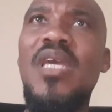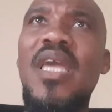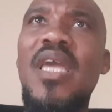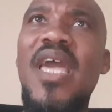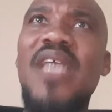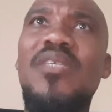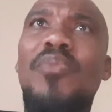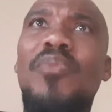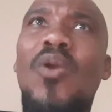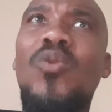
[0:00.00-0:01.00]
as the
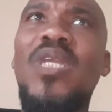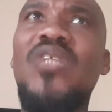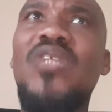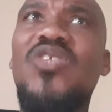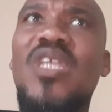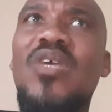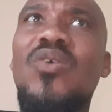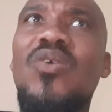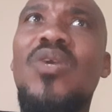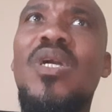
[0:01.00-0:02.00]
police
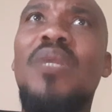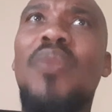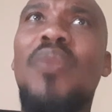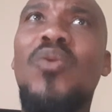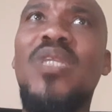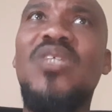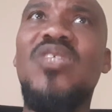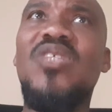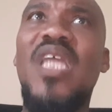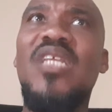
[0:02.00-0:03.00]

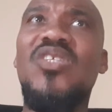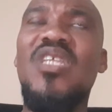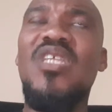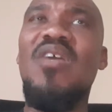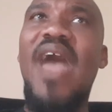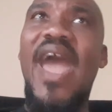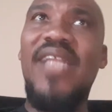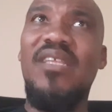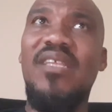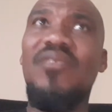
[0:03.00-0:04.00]
state is still
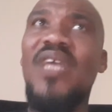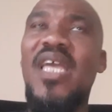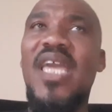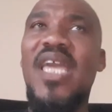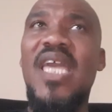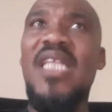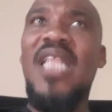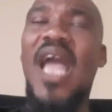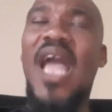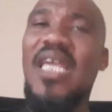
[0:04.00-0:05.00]
active in
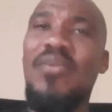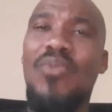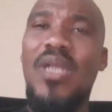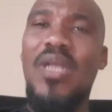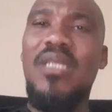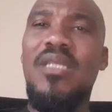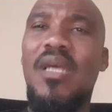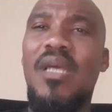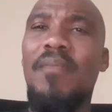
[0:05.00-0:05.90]
locking brothers up